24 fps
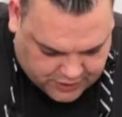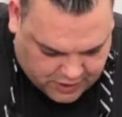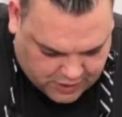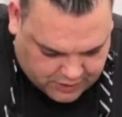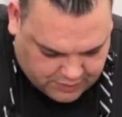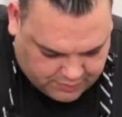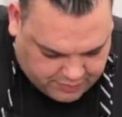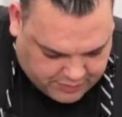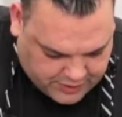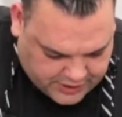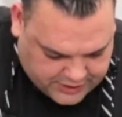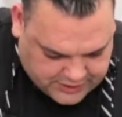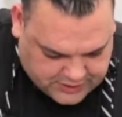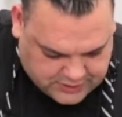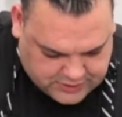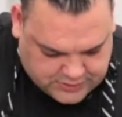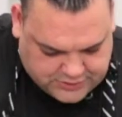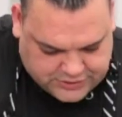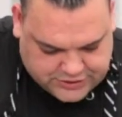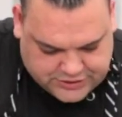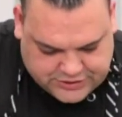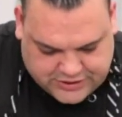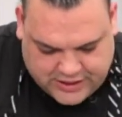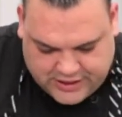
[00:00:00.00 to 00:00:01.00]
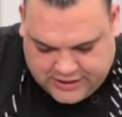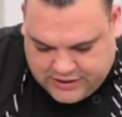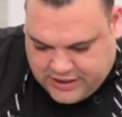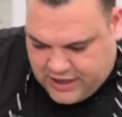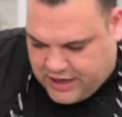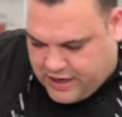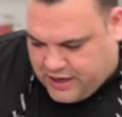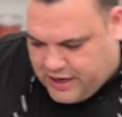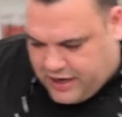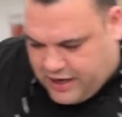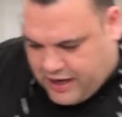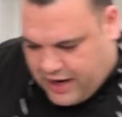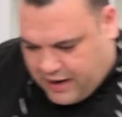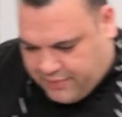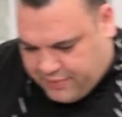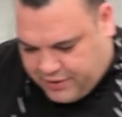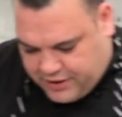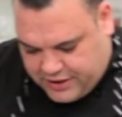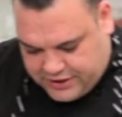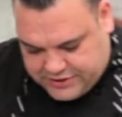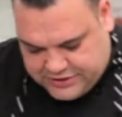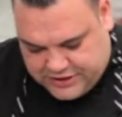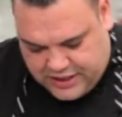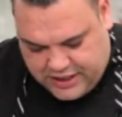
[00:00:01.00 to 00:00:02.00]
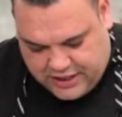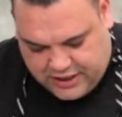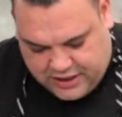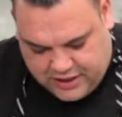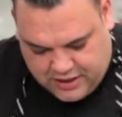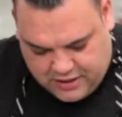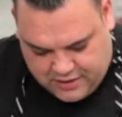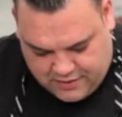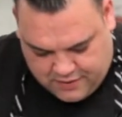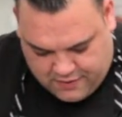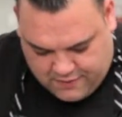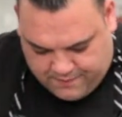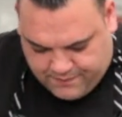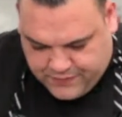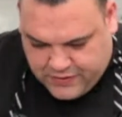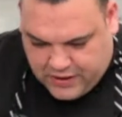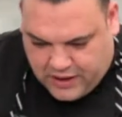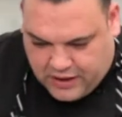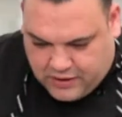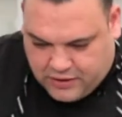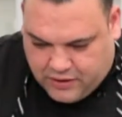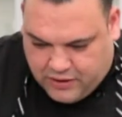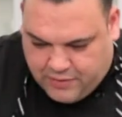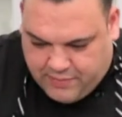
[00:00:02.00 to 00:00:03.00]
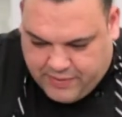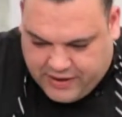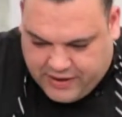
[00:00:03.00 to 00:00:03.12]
it on a plate, just like that. And I'm going to take a little